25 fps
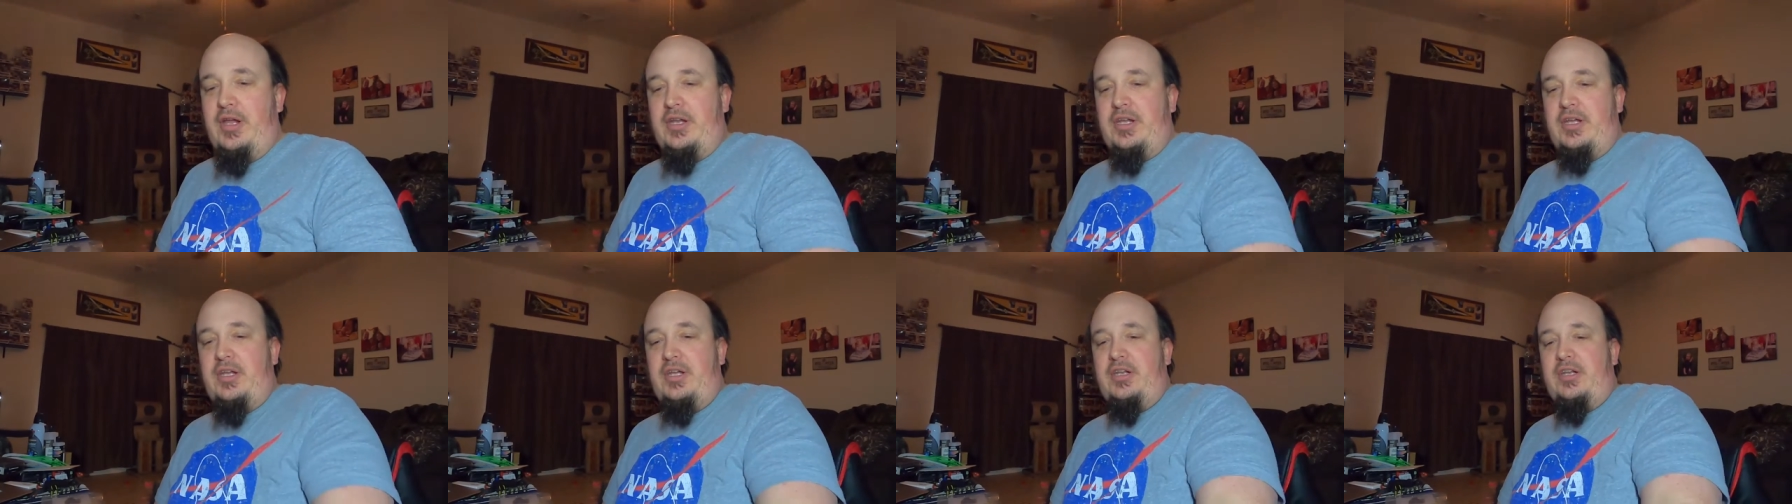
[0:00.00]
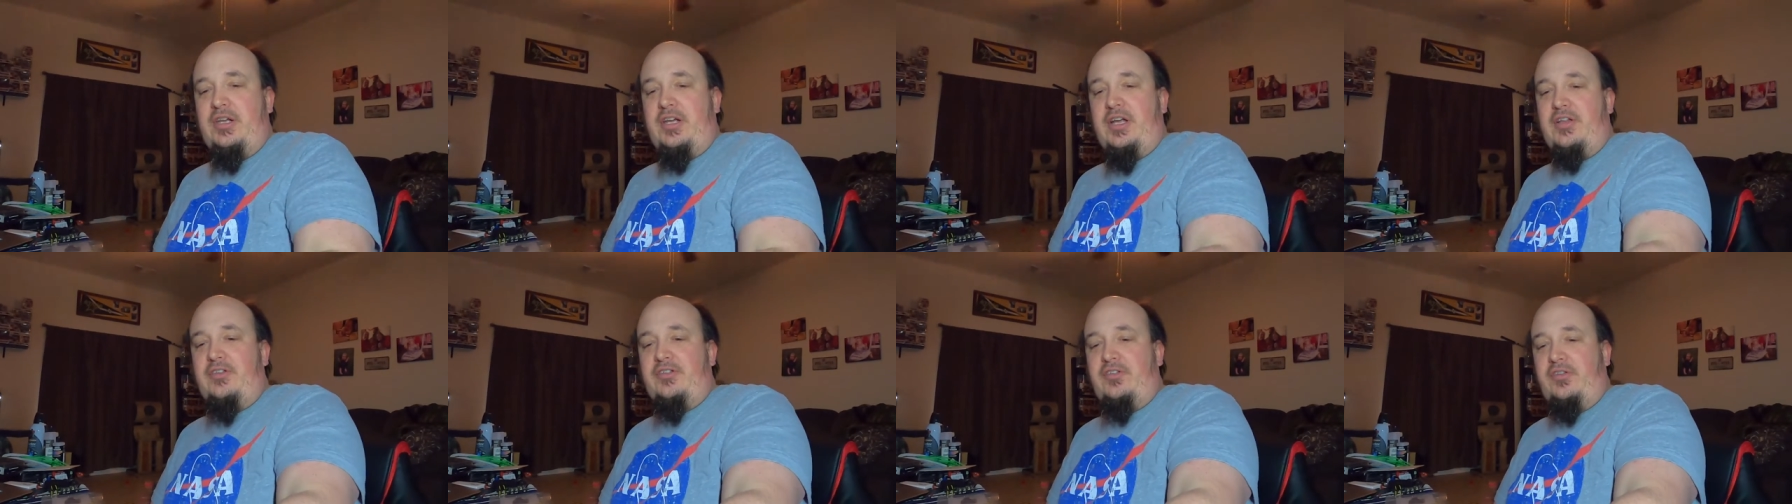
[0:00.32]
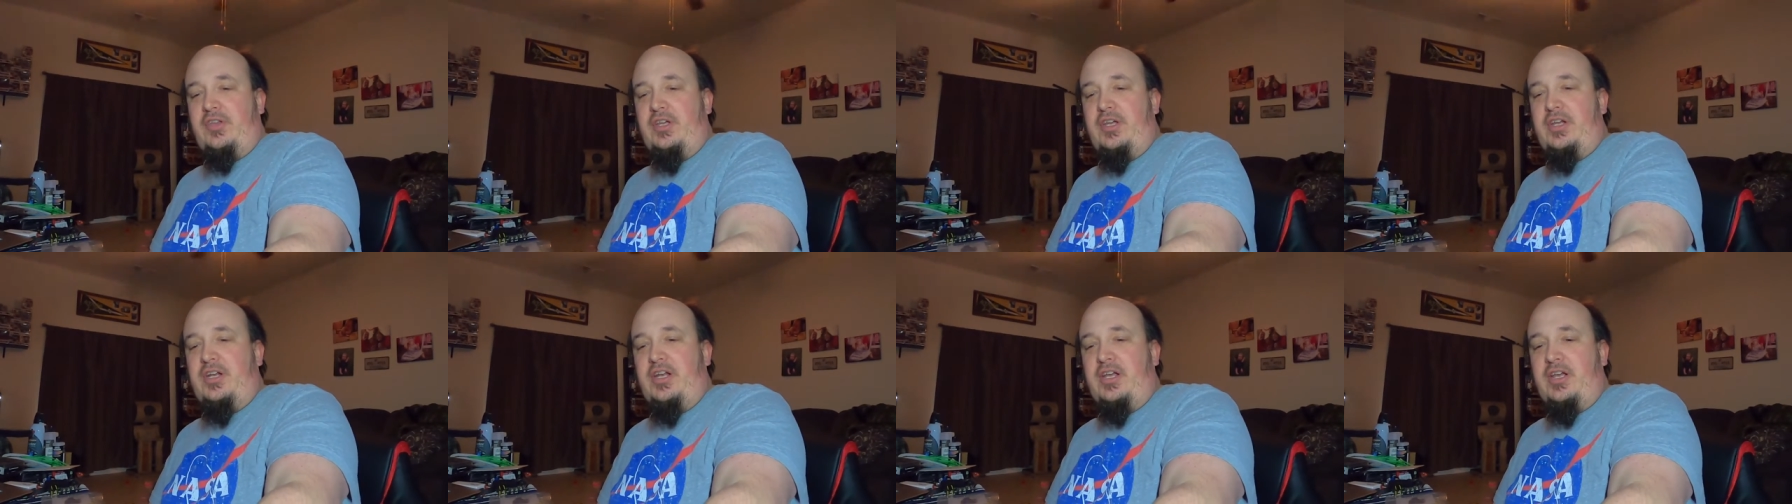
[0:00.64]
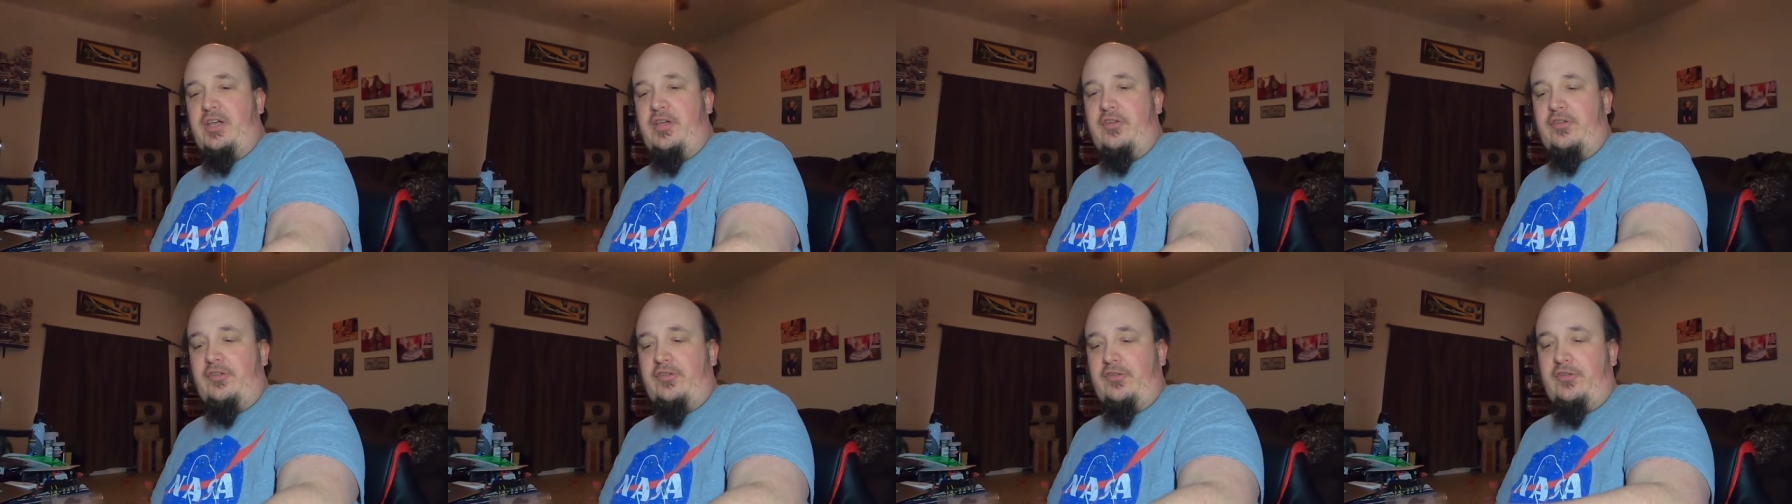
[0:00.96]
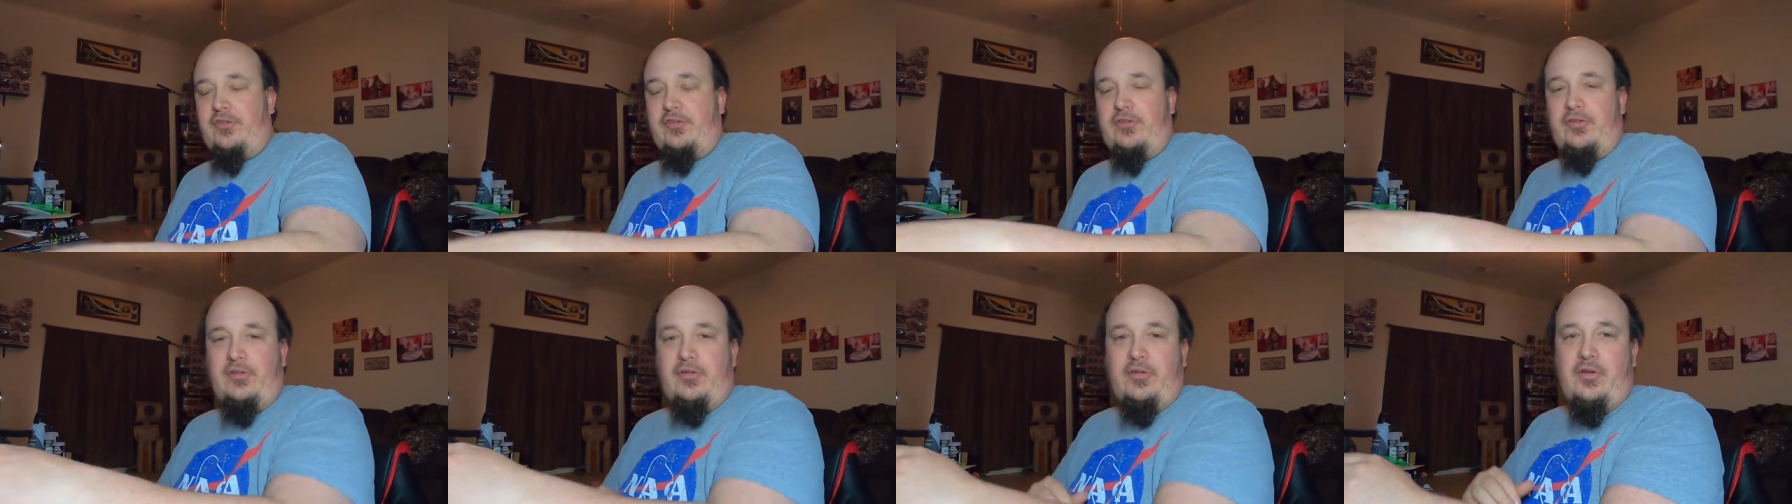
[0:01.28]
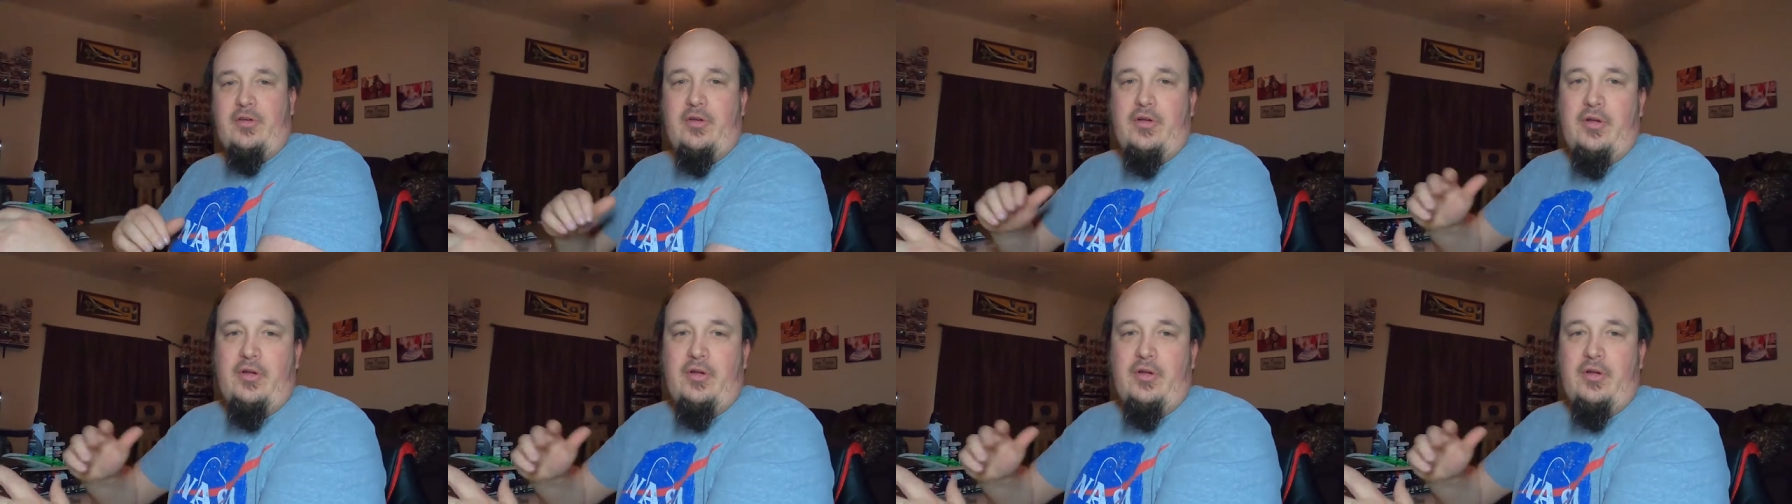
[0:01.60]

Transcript: and then it got delayed, I guess.